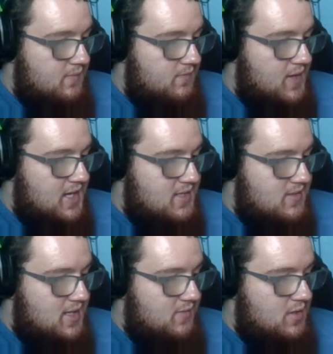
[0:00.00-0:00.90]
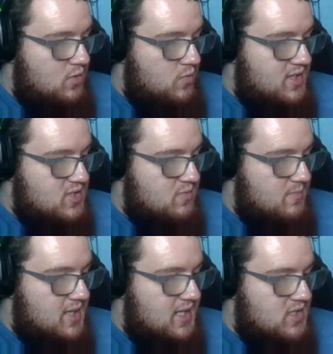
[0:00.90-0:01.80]
that daily quest
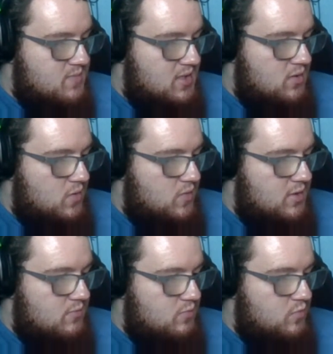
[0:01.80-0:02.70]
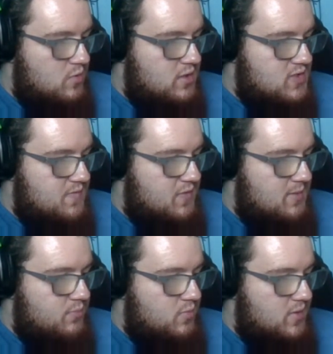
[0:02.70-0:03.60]
remains but only rewards
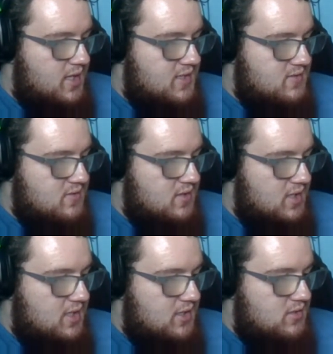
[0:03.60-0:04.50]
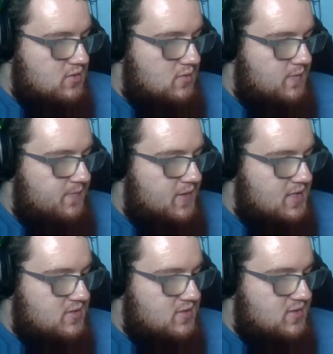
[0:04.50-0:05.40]
three points.
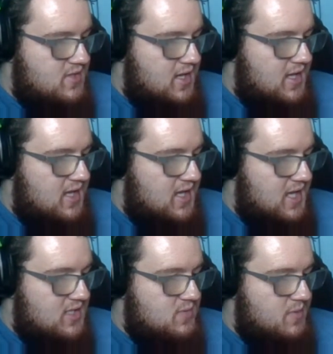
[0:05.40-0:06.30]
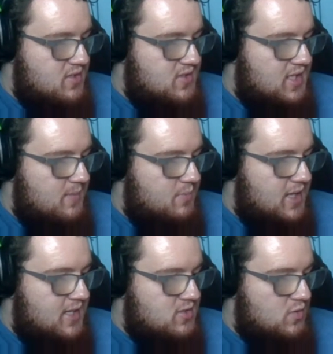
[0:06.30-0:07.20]
Suffice to say, Xbox Game
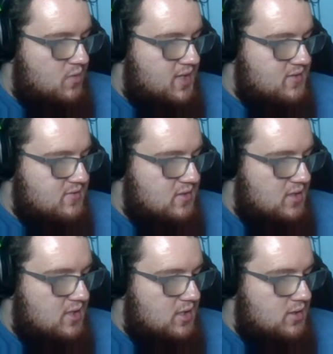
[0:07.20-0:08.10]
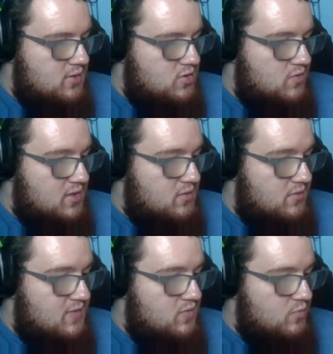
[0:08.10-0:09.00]
Pass quest
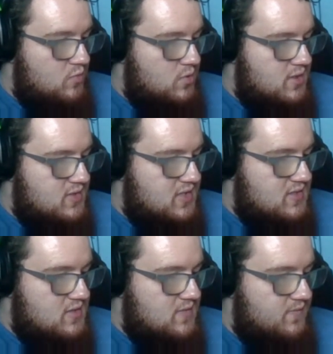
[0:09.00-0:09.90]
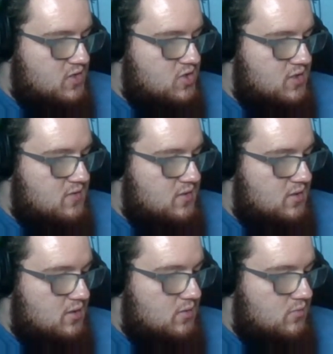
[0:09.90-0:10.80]
trickle of rewards is sufficient
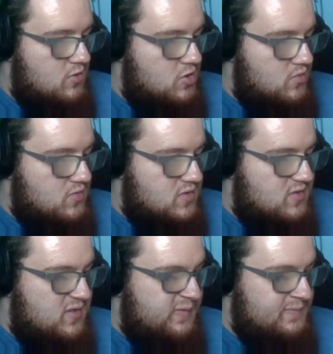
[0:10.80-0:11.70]
reduced.